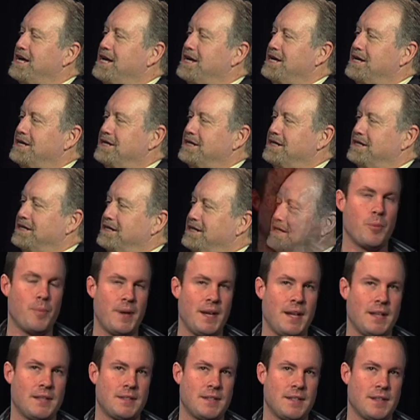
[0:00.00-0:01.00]
been oil
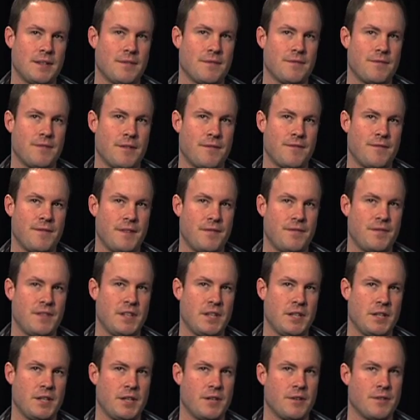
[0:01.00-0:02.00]
painting for
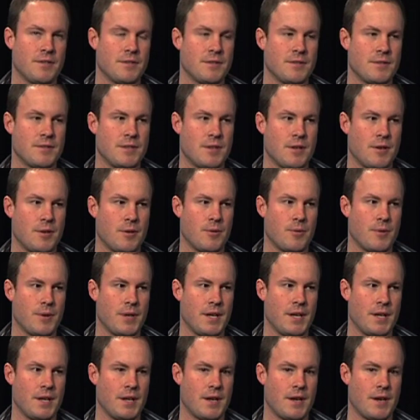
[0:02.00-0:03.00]
15 years or so,
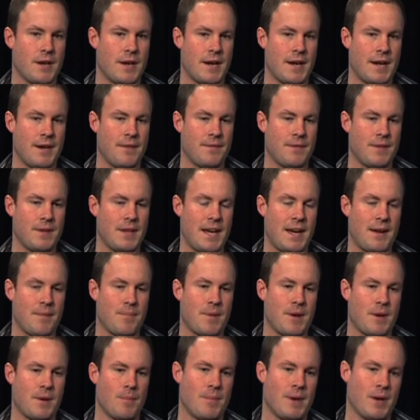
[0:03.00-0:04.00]
and I have
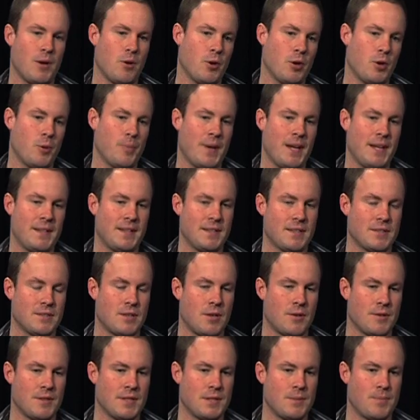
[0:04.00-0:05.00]
my oil paintings
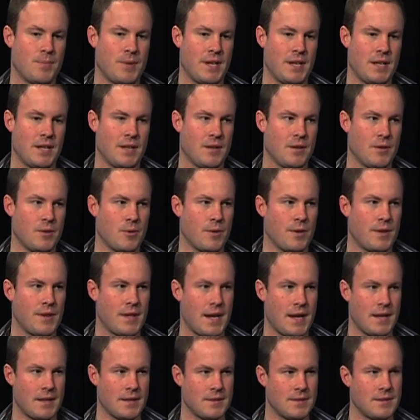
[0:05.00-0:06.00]
all displayed in the North
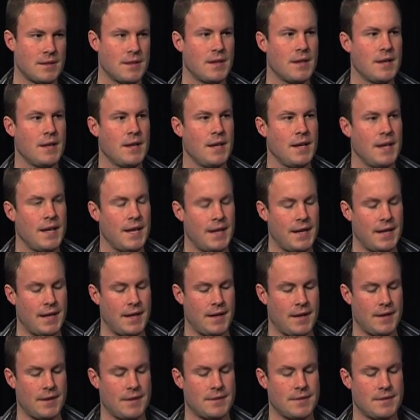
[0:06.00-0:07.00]
End.
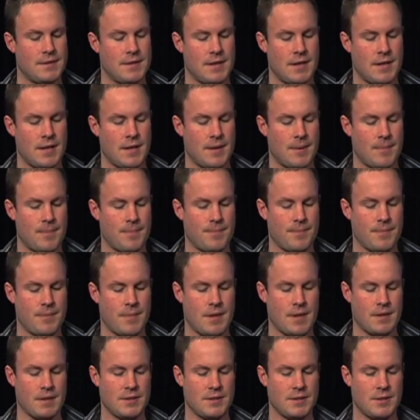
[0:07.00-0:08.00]
And
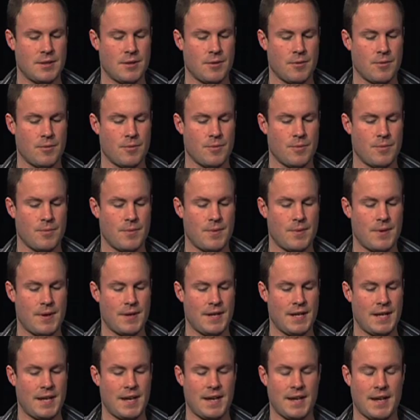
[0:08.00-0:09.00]
so,
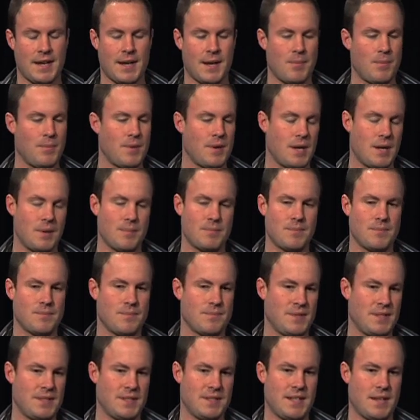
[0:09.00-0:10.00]
yeah, I'm
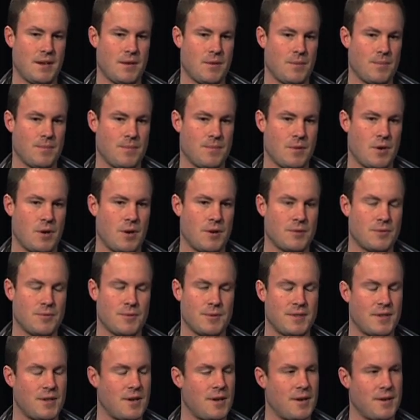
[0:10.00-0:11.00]
into all
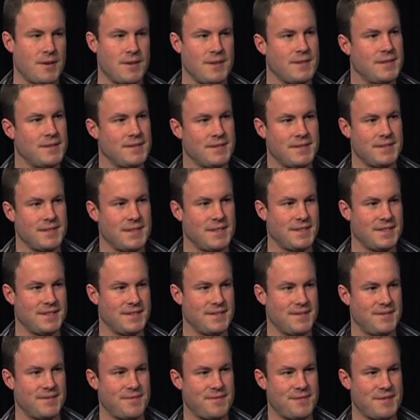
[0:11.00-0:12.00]
sorts of art.
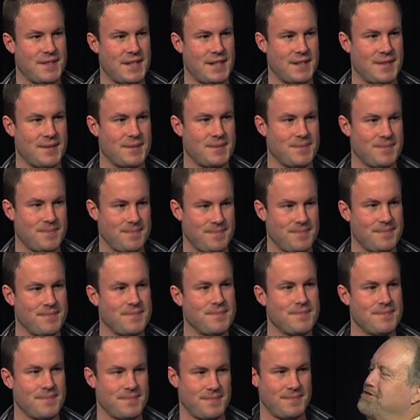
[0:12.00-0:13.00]
And even though you
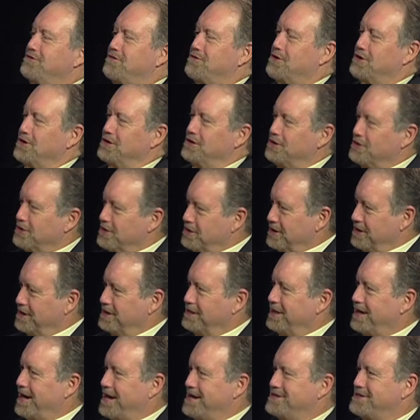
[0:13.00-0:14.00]
didn't train for it, you're
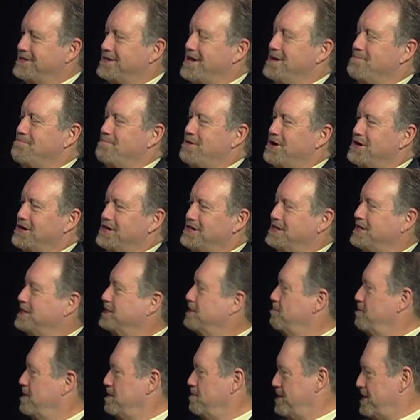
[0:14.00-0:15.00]
a landscape
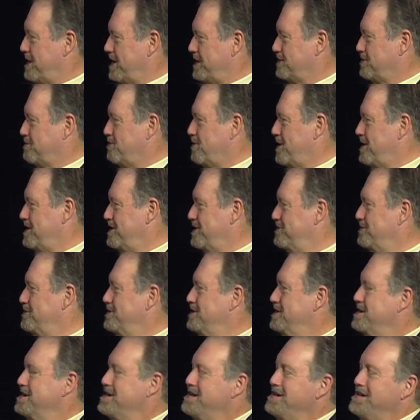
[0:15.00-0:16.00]
architect. Maybe that's why you